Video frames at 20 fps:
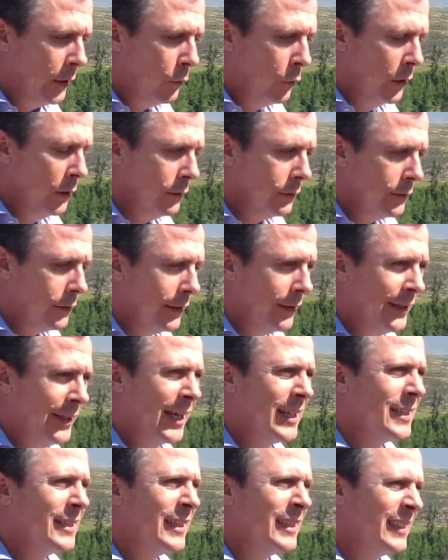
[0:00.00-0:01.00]
well,
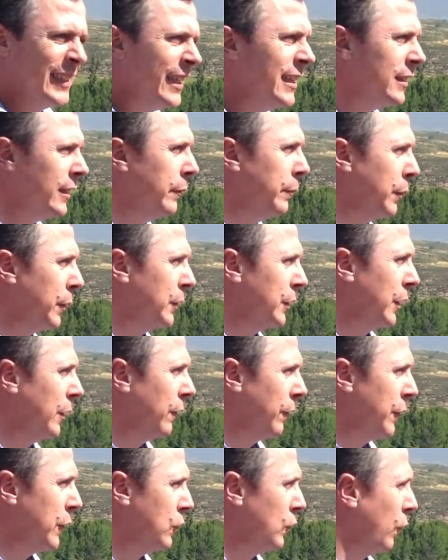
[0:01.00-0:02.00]
just the 16%
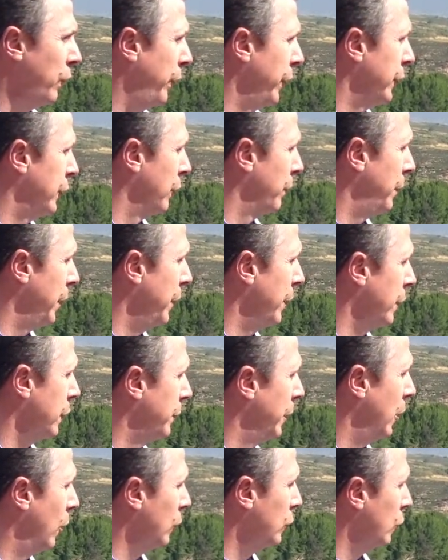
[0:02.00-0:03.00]
of the surface of vineyards
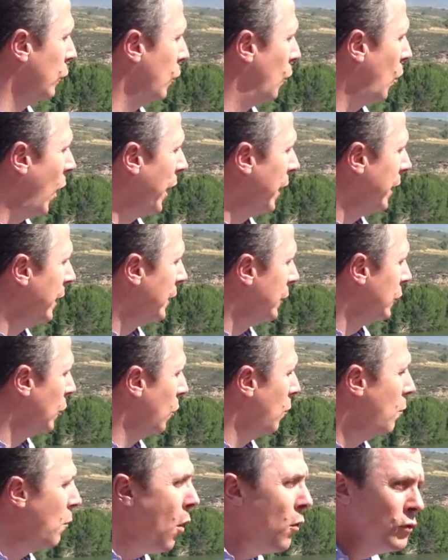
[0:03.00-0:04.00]
belong to the winery. So
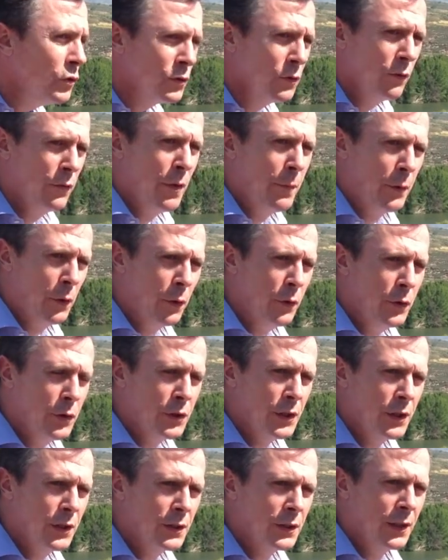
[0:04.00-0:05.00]
most of the
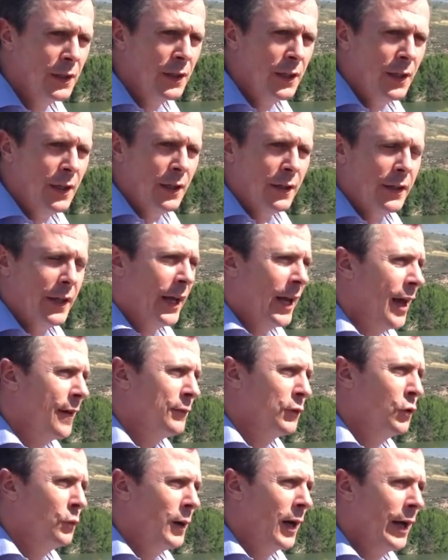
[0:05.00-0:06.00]
producers, they
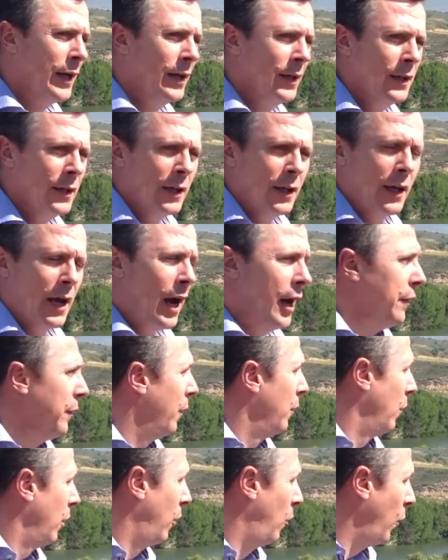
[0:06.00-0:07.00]
have to buy
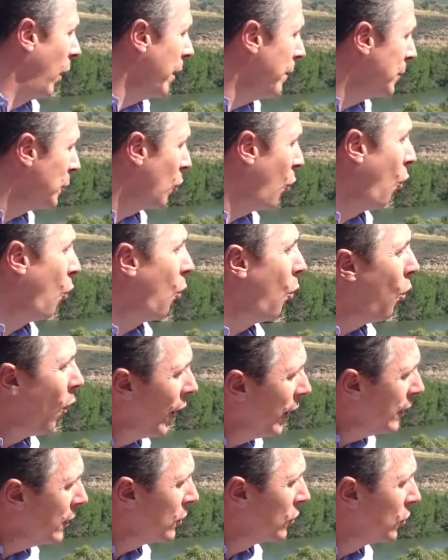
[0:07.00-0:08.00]
either grapes or
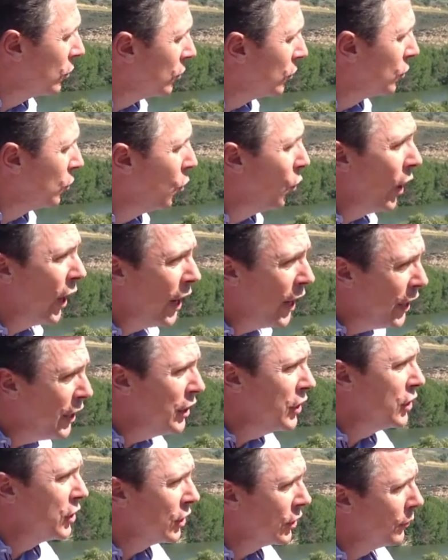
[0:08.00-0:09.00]
wines to
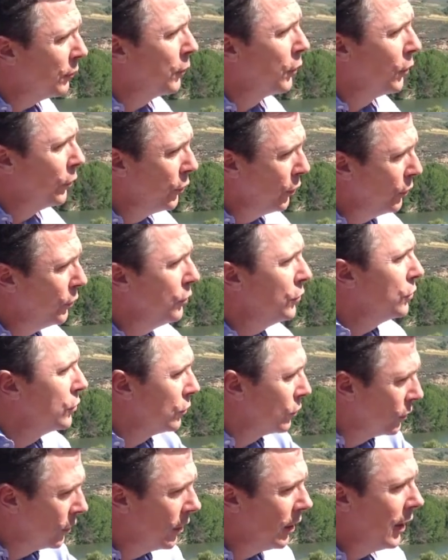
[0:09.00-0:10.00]
age produce
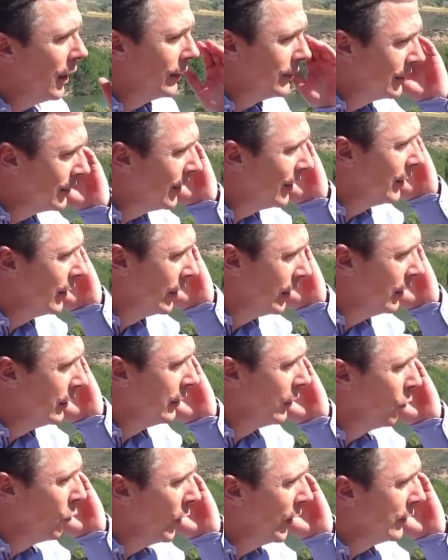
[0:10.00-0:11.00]
and sell
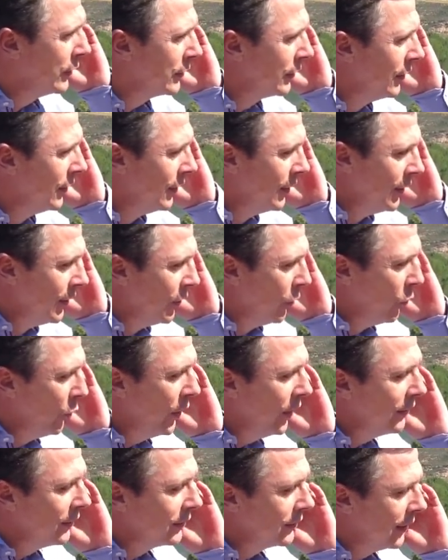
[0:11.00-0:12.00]
the wines.
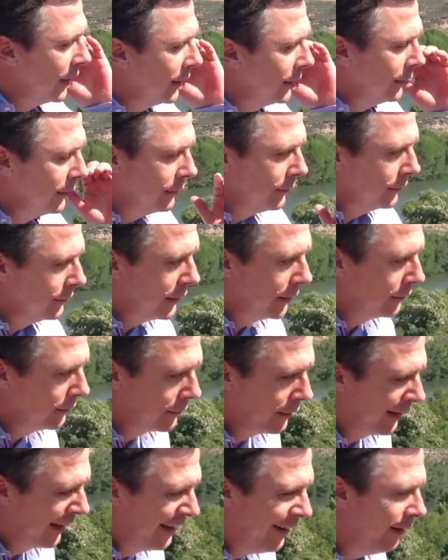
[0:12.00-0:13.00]
We understand that
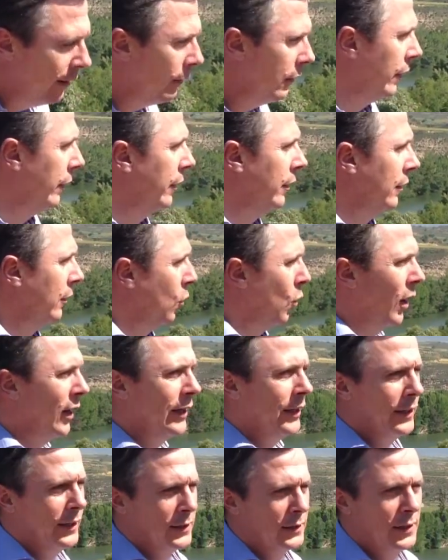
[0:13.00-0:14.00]
clearly
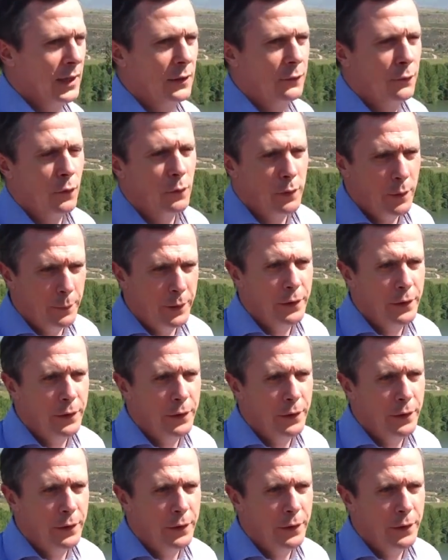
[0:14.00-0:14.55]
quality starts from the